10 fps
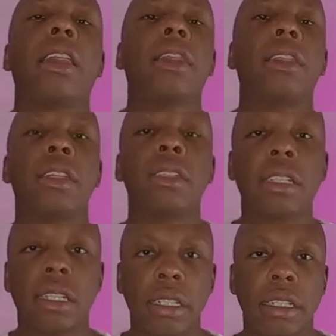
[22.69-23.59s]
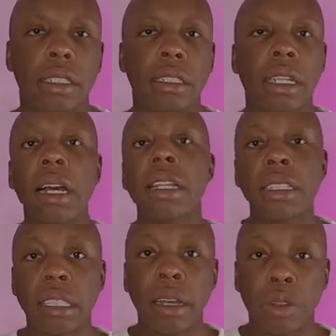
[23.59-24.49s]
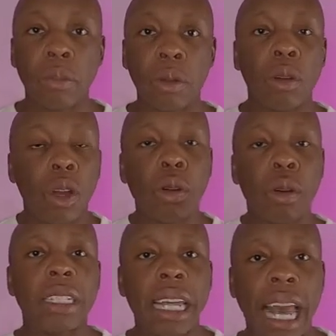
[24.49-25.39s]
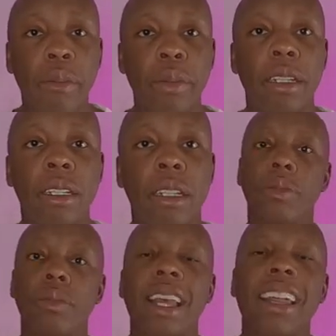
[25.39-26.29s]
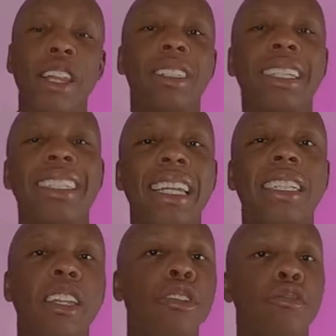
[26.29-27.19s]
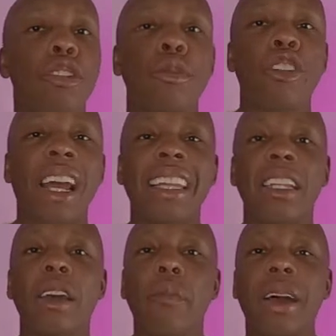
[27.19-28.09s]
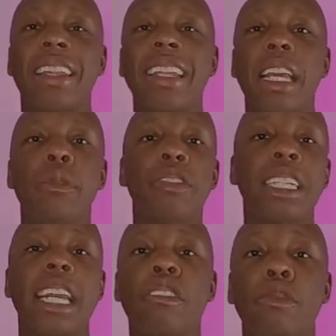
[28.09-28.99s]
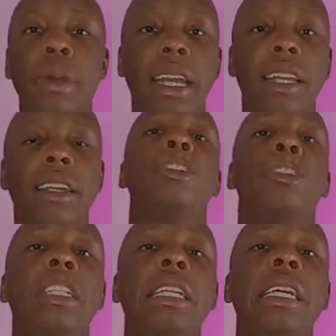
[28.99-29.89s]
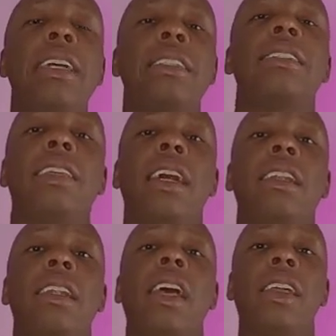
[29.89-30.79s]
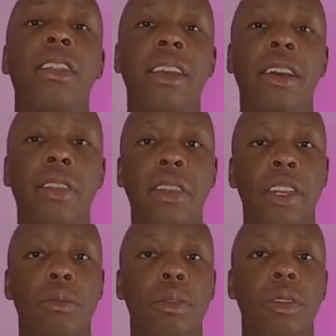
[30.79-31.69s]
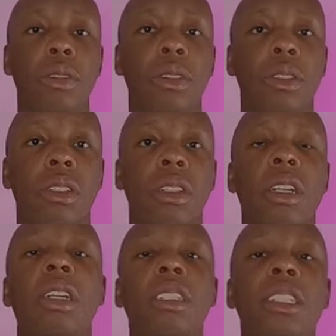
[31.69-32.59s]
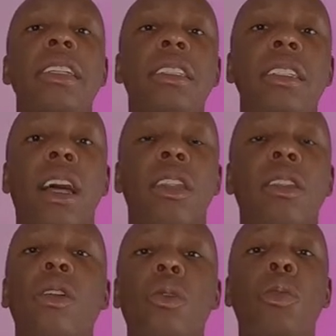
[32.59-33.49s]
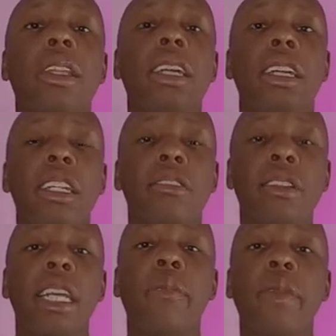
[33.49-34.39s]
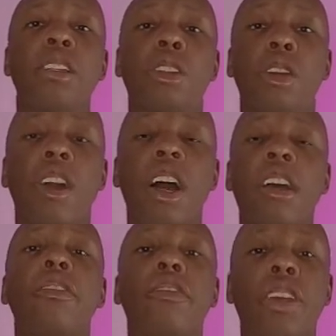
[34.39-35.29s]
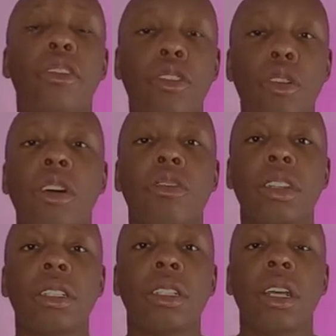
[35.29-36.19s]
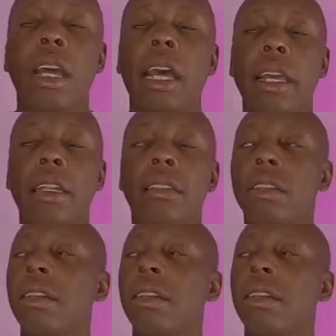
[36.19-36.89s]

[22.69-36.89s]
This is unacceptable, what has happened. There's a state senator from Rhode Island by the name of Tiara Mack. She has done the unthinkable. She has done what clearly makes her unfit for office, and